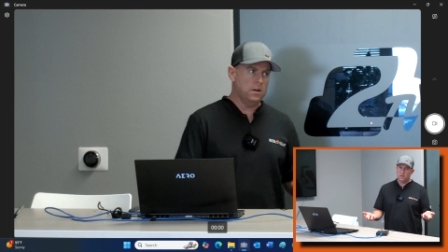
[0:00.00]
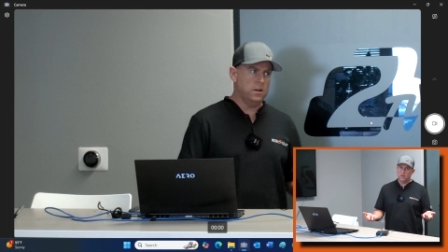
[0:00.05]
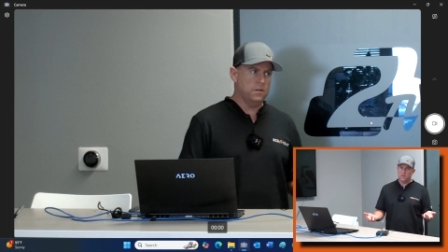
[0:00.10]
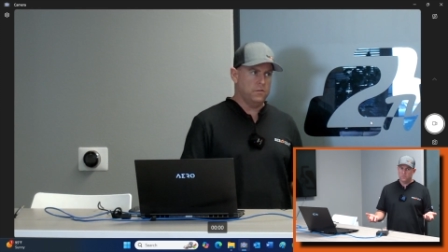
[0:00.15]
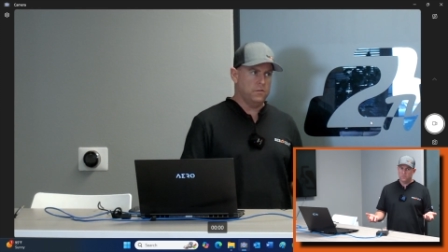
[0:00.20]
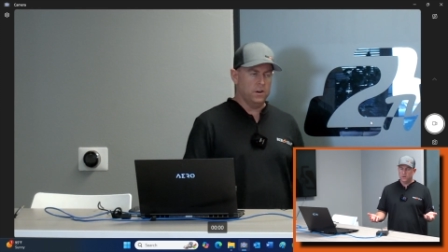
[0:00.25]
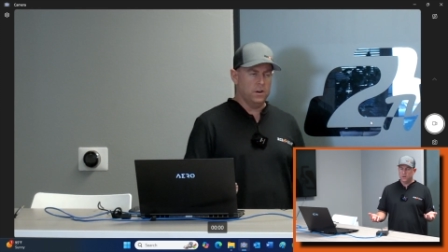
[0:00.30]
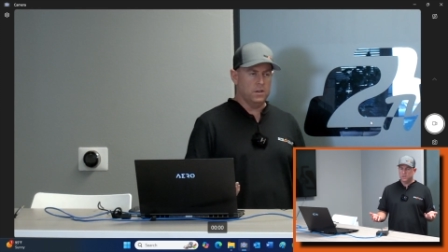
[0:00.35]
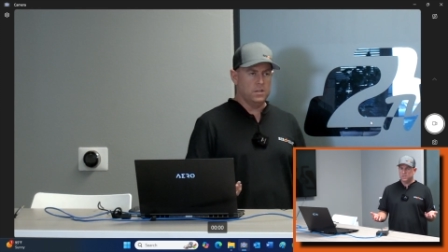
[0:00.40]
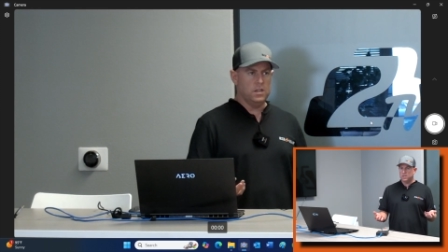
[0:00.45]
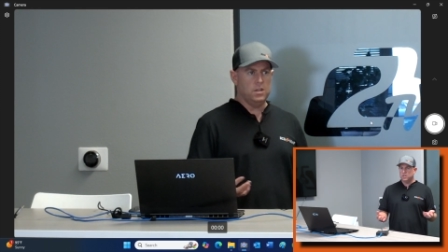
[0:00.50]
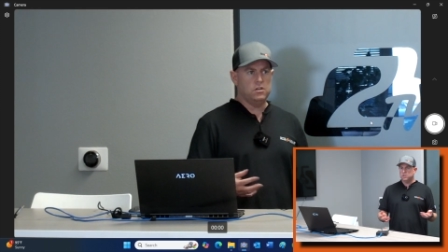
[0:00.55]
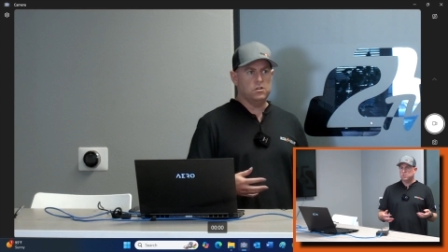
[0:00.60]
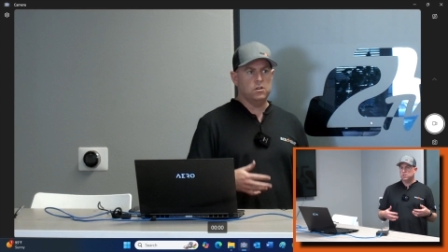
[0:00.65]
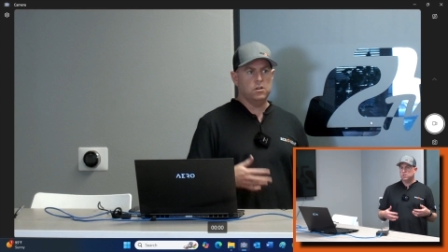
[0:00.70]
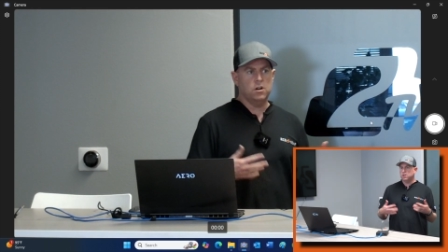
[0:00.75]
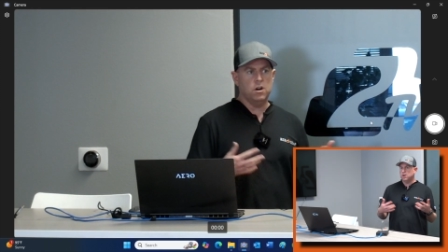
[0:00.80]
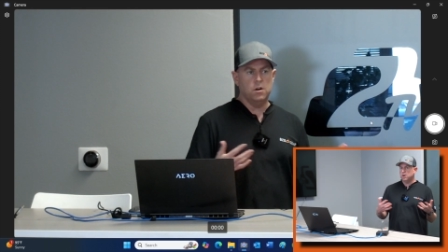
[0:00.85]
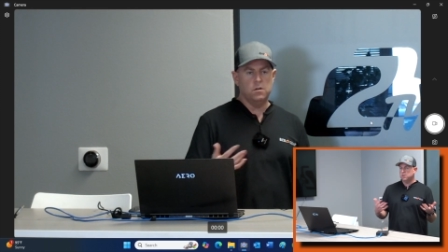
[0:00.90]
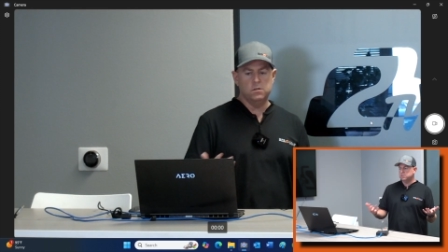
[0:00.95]
if you're a
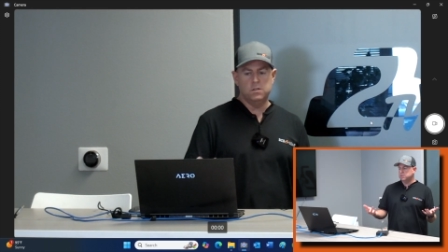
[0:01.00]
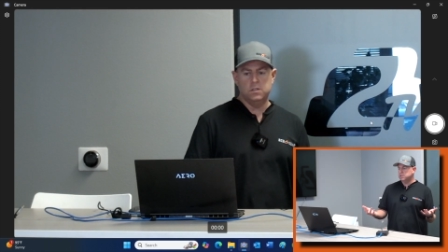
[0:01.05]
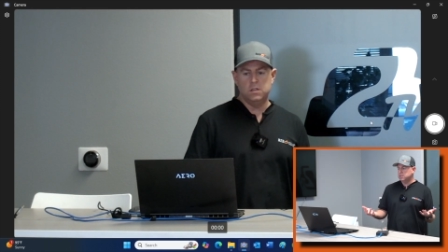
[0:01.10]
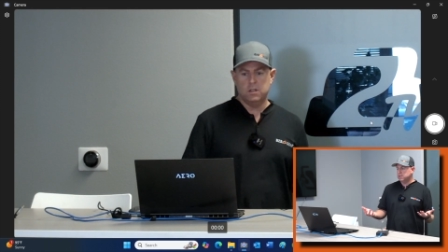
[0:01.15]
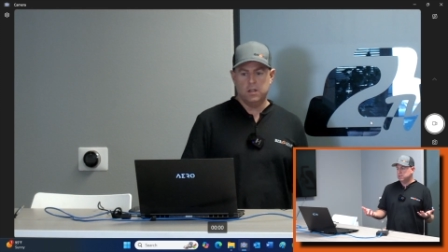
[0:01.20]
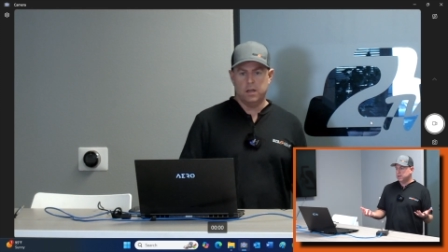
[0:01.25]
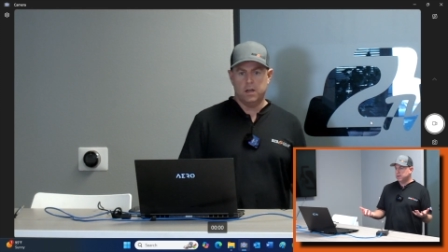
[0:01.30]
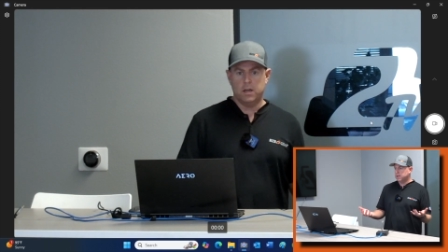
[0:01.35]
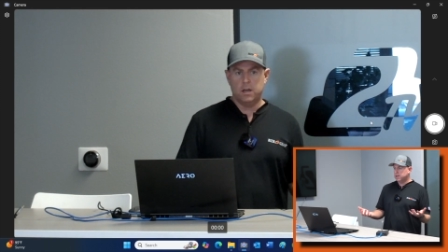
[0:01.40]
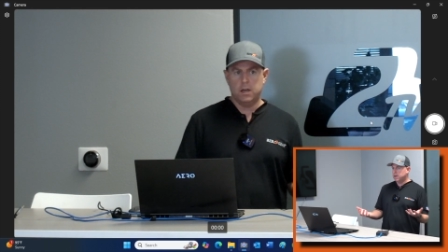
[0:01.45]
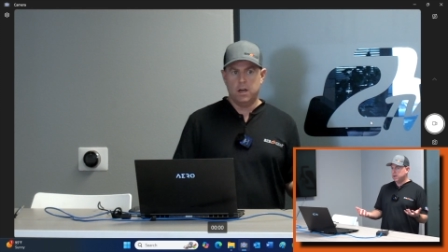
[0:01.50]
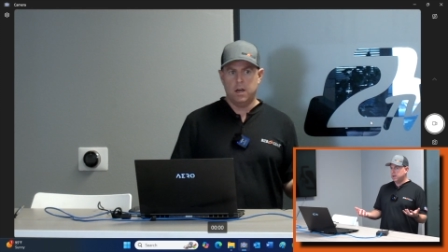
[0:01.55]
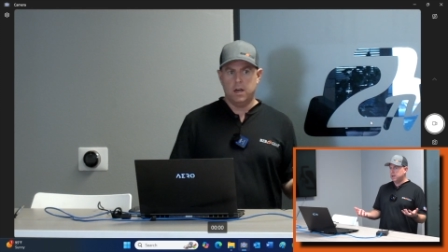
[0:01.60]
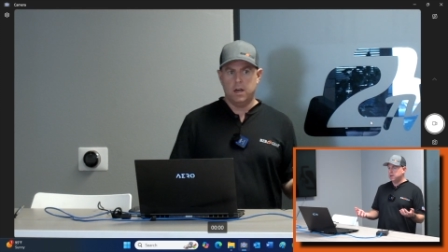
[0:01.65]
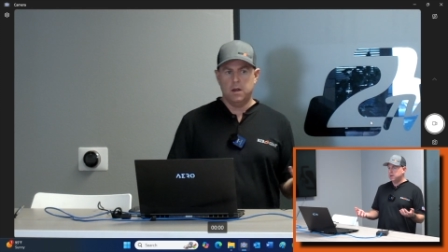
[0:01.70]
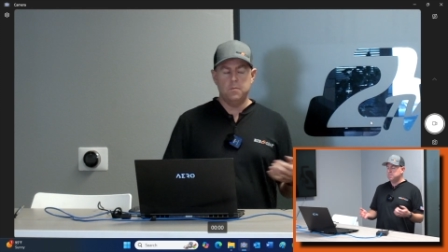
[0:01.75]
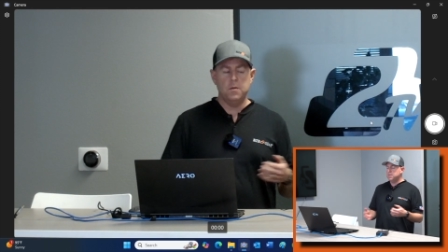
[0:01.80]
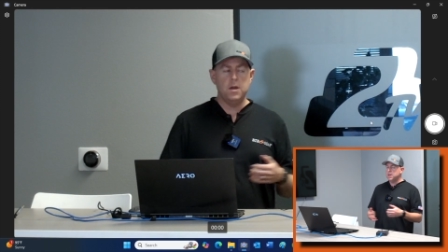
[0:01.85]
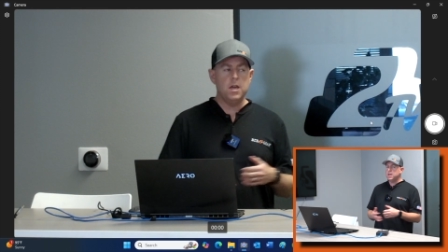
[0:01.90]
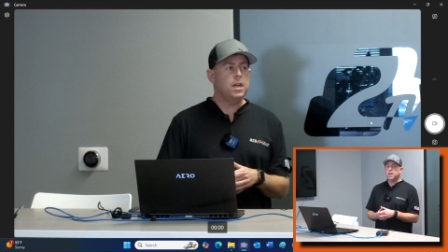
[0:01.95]
teacher hosting like
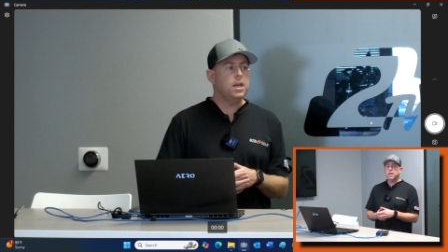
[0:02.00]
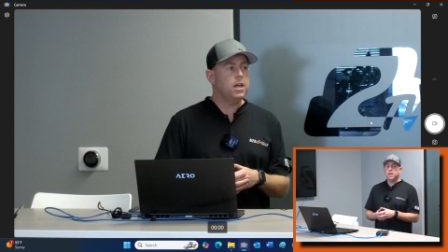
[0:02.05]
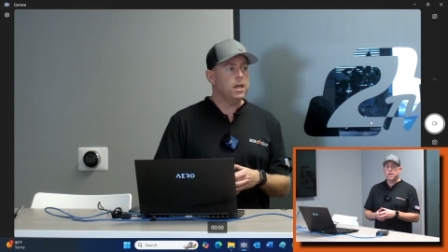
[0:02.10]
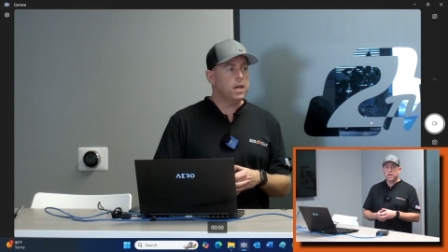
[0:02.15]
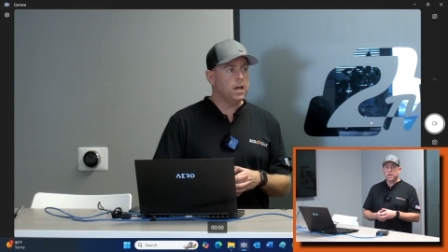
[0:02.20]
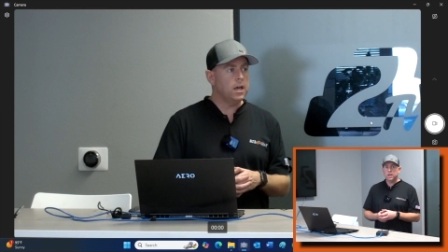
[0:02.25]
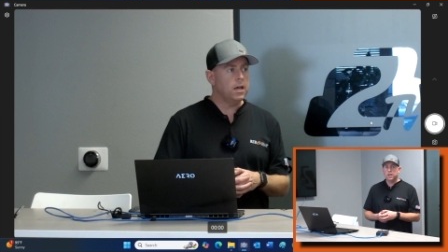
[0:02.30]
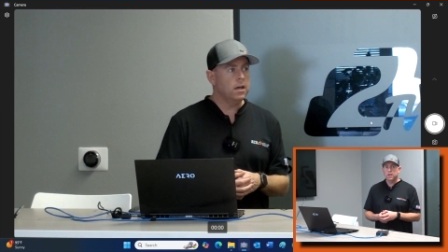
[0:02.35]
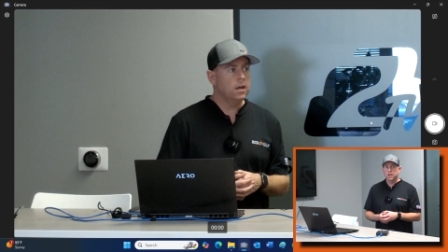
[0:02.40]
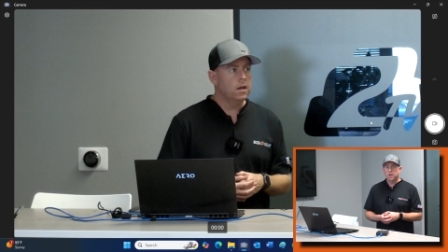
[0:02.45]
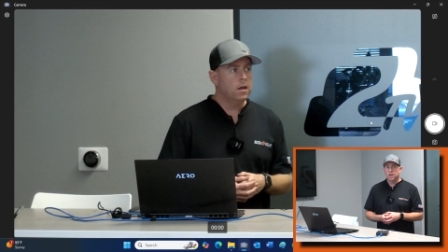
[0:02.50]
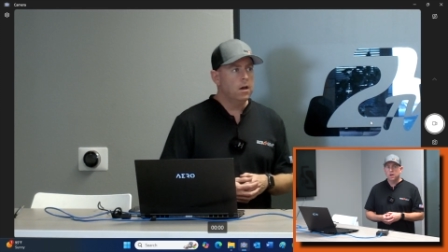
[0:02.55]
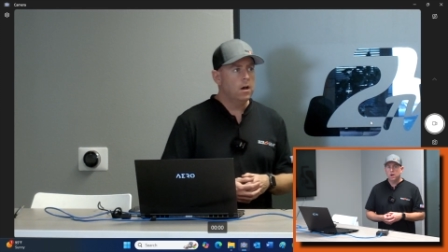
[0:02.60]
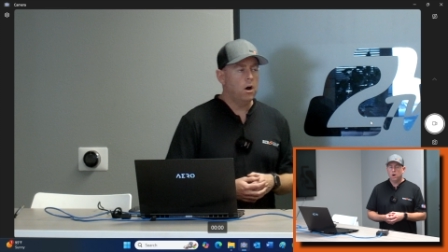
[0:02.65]
a meeting,